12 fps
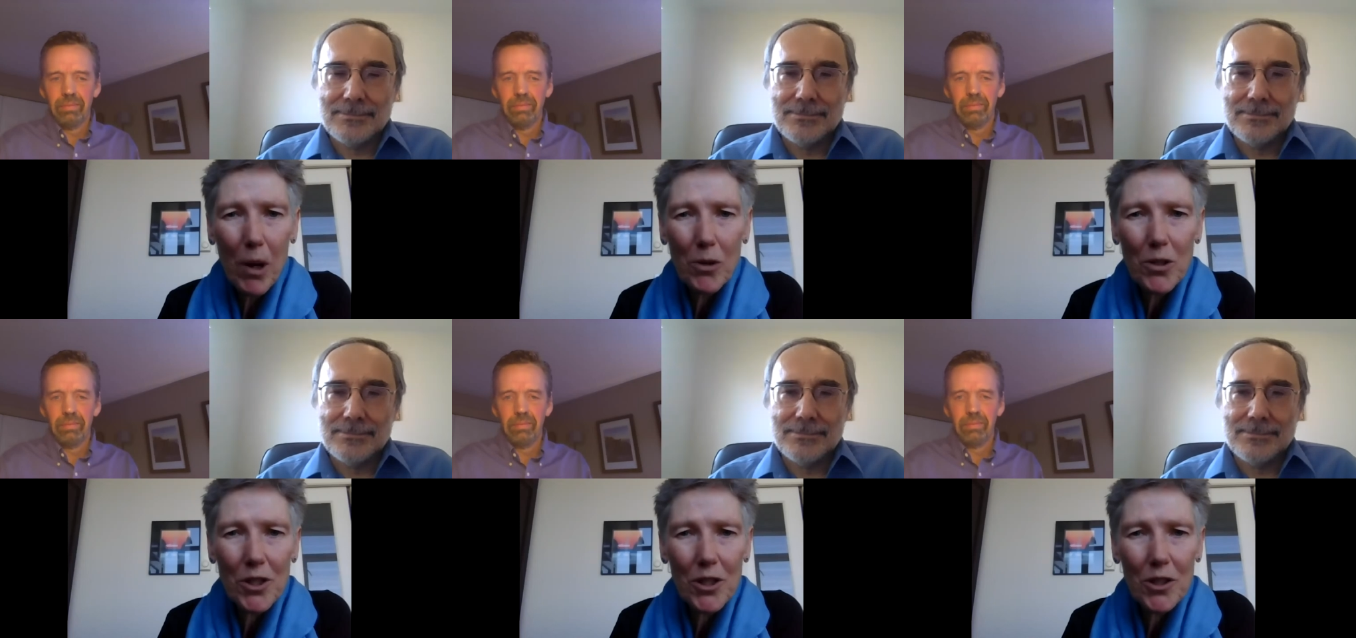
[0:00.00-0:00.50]

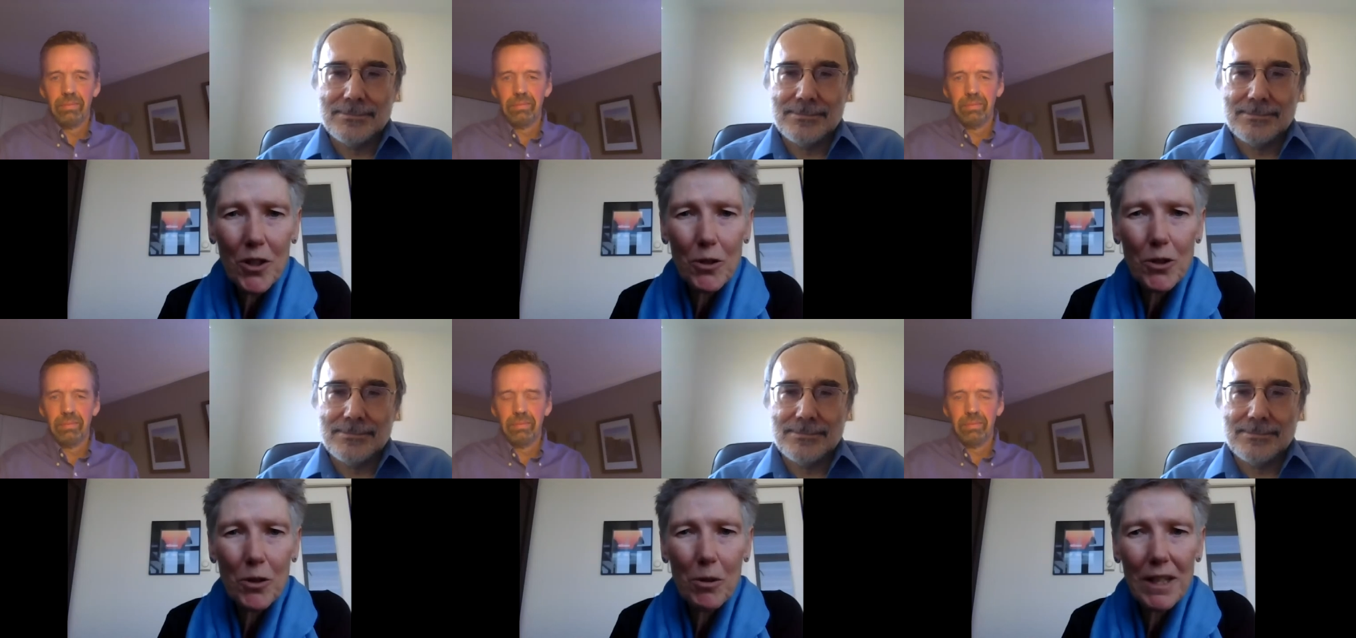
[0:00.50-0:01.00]
Speaker 1: posted
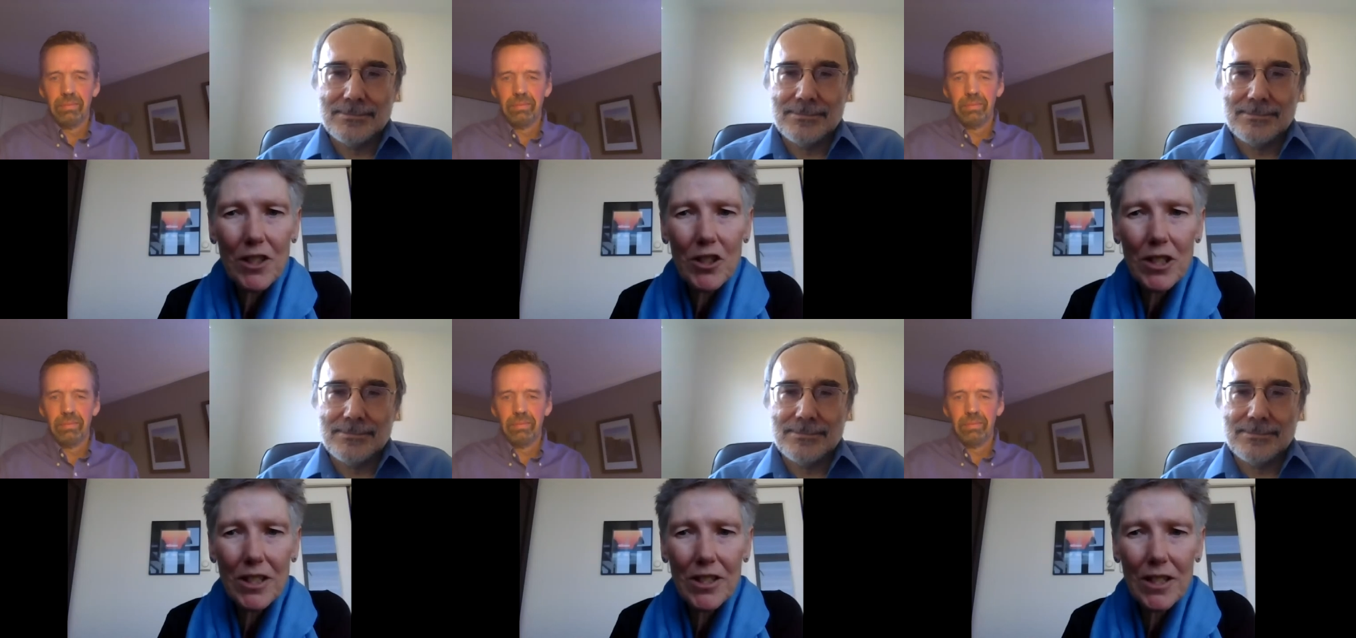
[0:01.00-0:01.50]
those
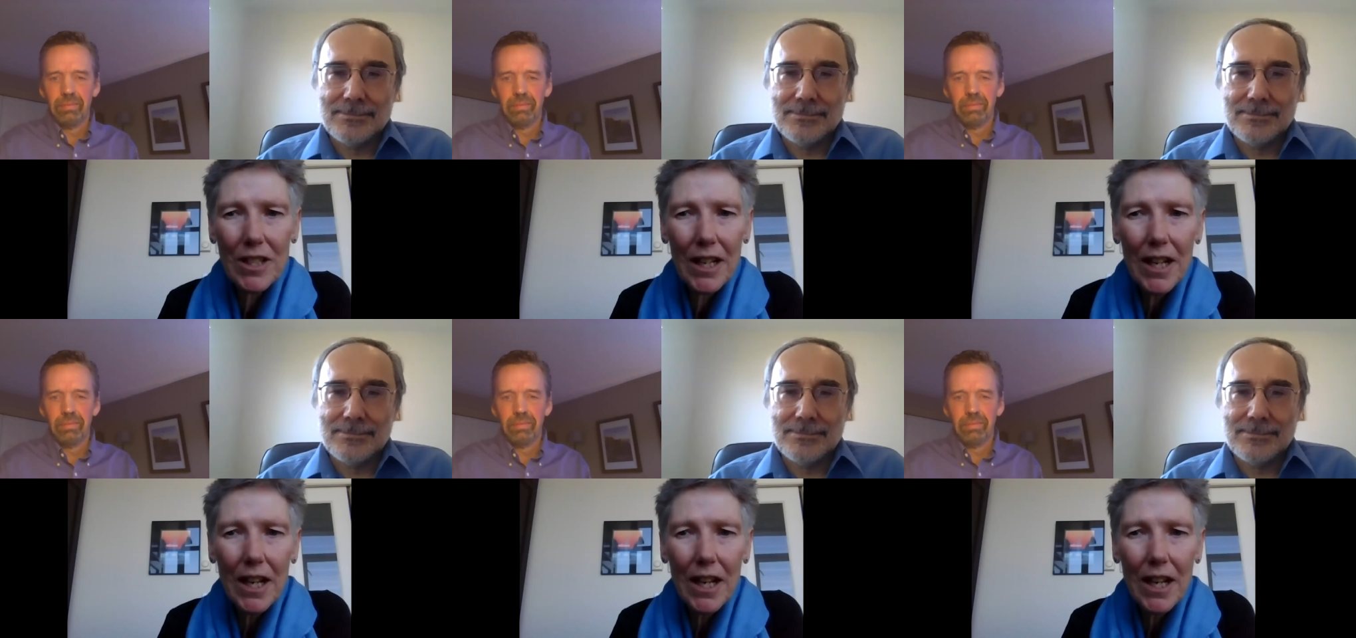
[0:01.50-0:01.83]
questions that